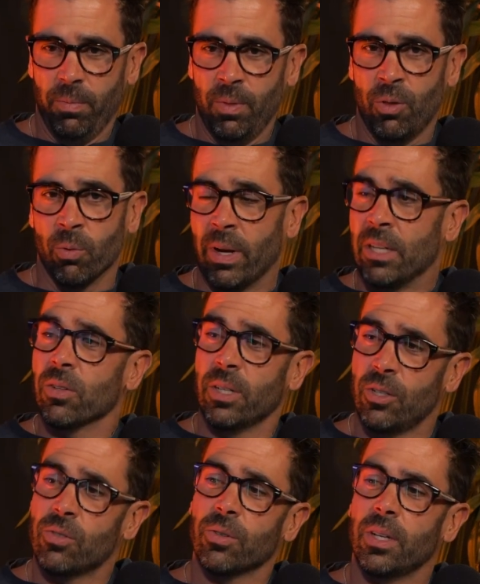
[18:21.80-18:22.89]
their rental
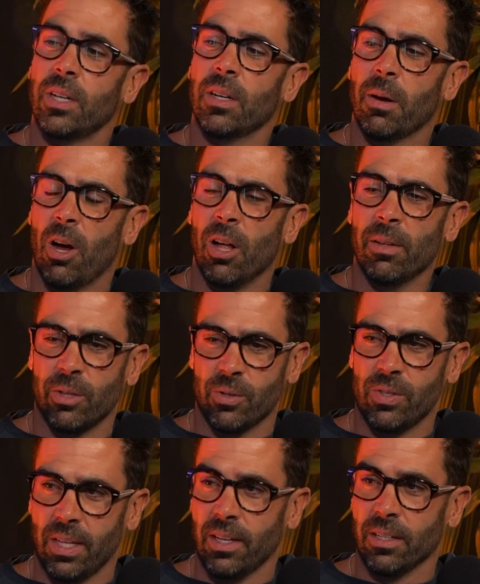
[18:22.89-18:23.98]
history. All of
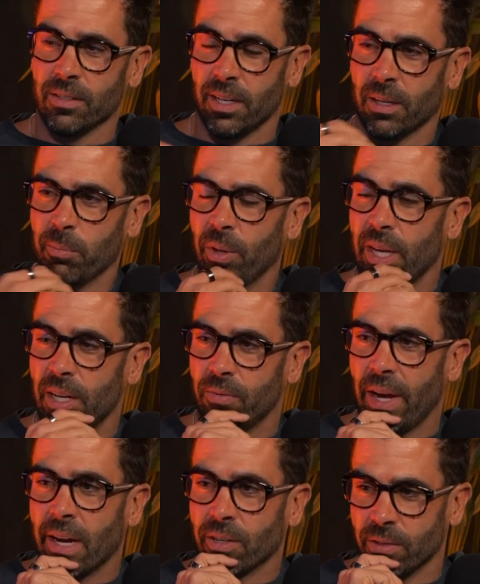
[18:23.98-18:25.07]
those things like play a
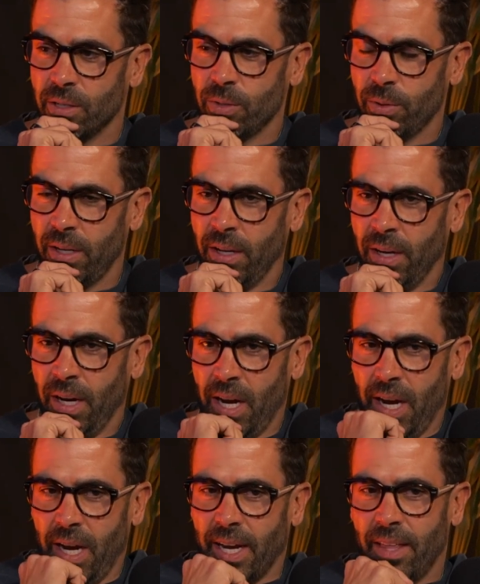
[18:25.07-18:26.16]
factor into it,
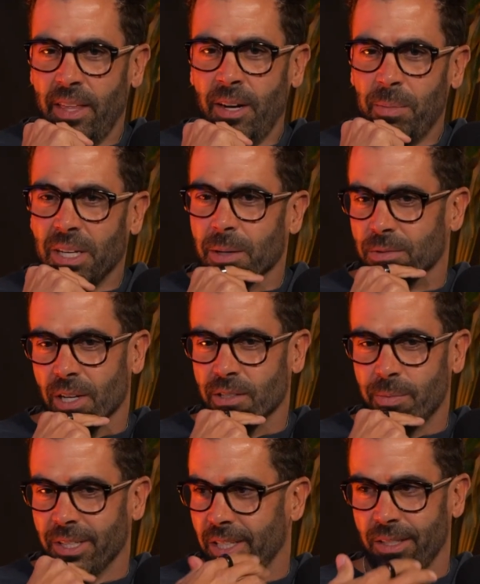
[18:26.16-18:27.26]
and then it becomes
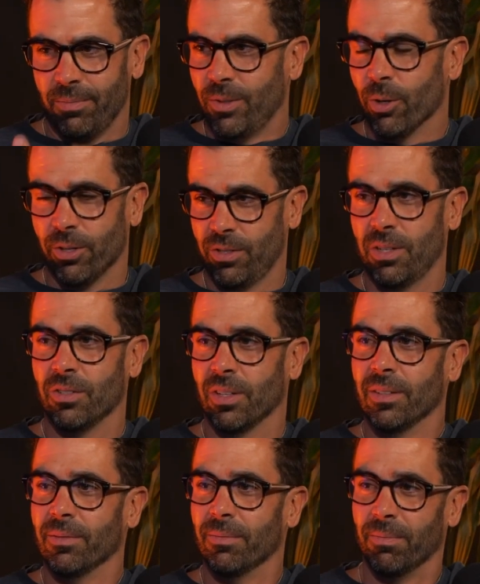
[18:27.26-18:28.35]
ultimately your decision.
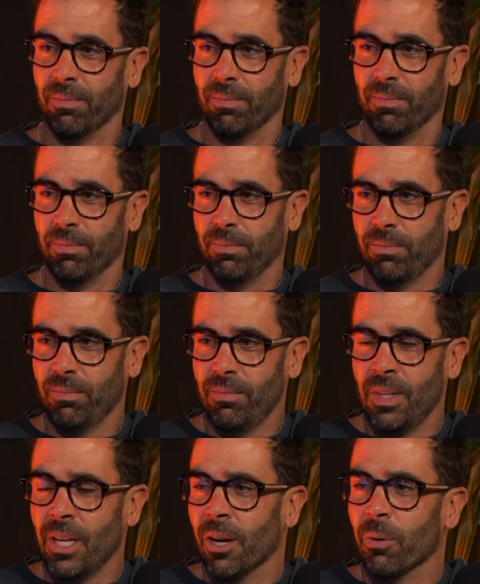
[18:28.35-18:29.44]

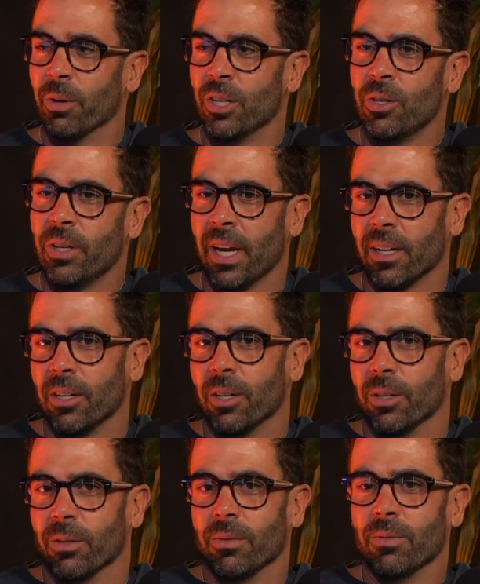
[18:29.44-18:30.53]
Where you got to
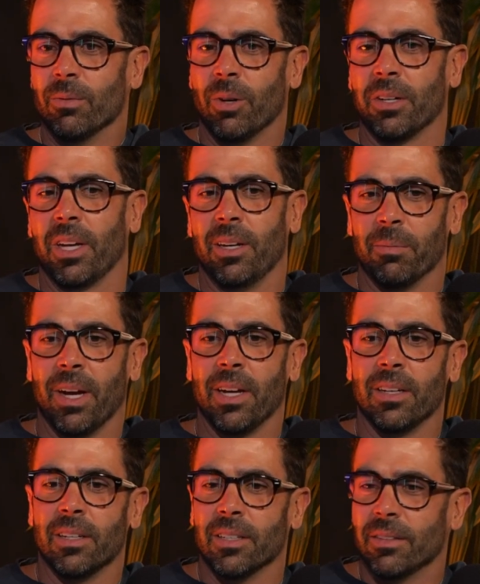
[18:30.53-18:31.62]
go, okay, am I
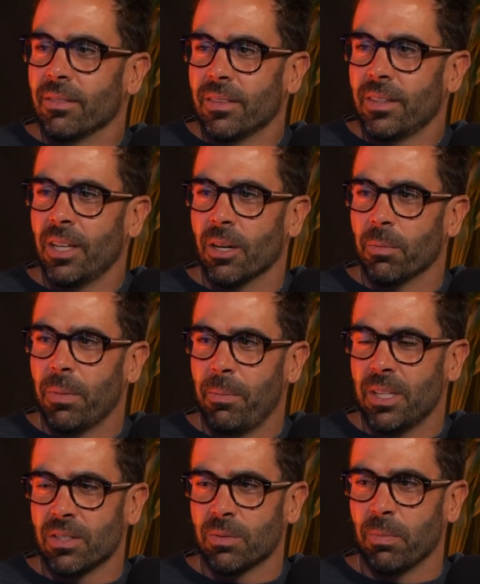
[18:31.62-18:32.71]
gonna,
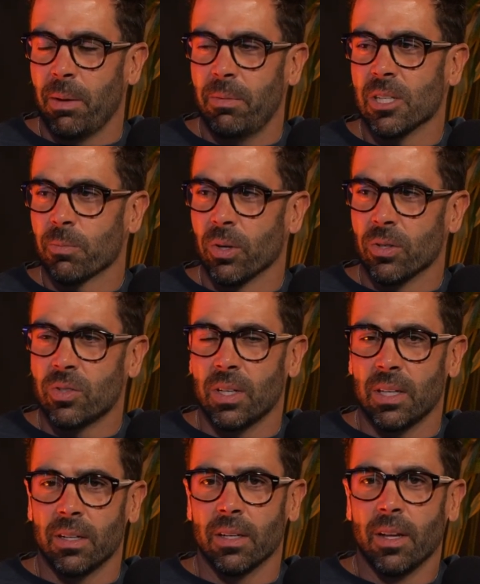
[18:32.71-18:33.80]
maybe this
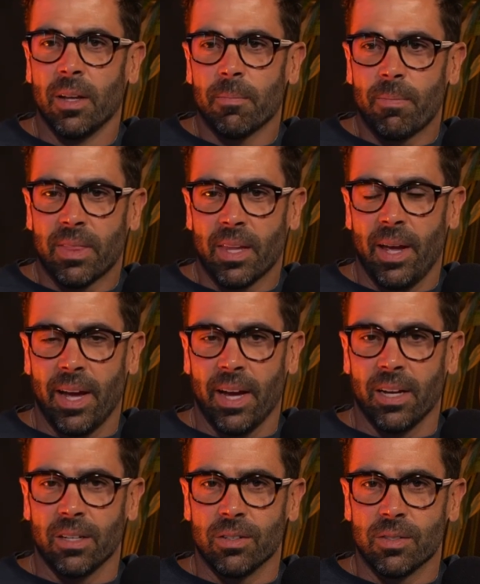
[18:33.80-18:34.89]
person
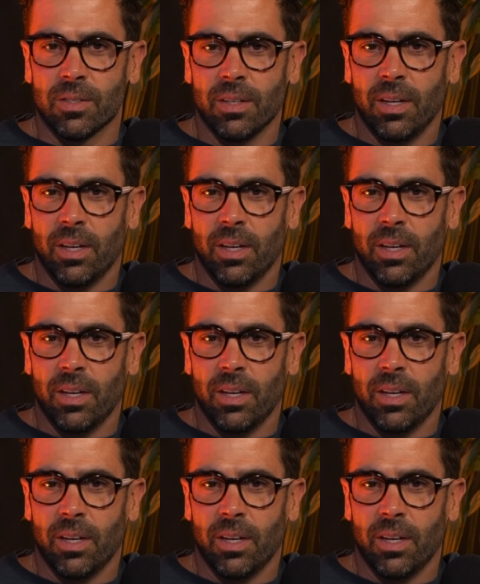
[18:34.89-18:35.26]
has